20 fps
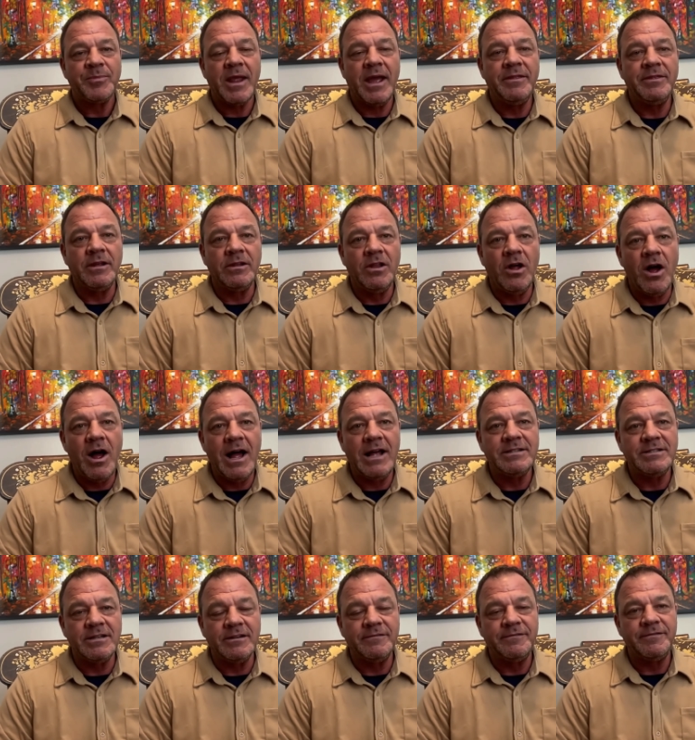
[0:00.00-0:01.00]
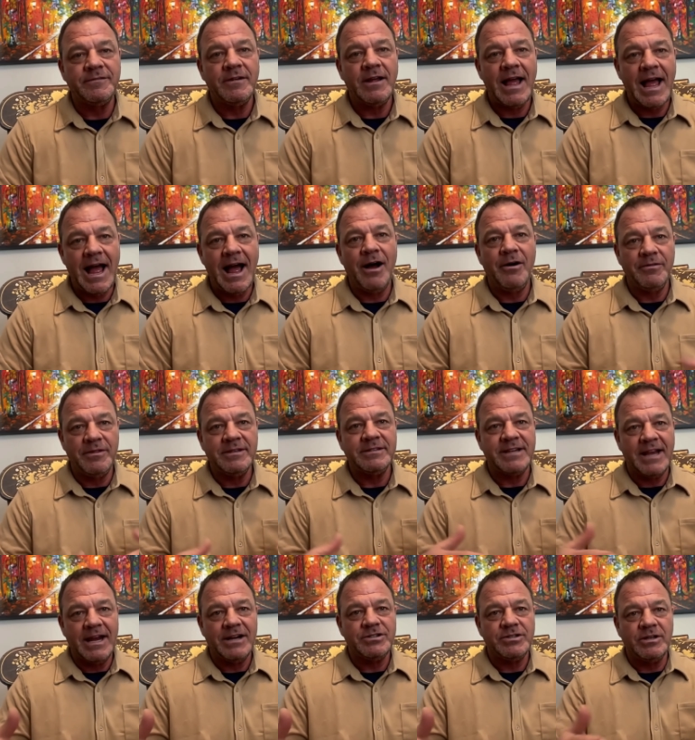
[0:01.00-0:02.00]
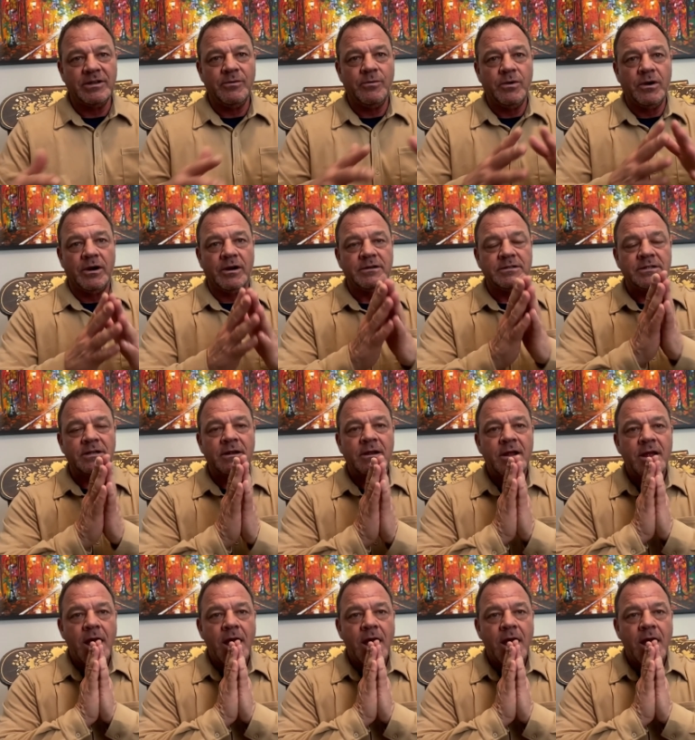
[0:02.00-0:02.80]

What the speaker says: and the laws of how this actually works.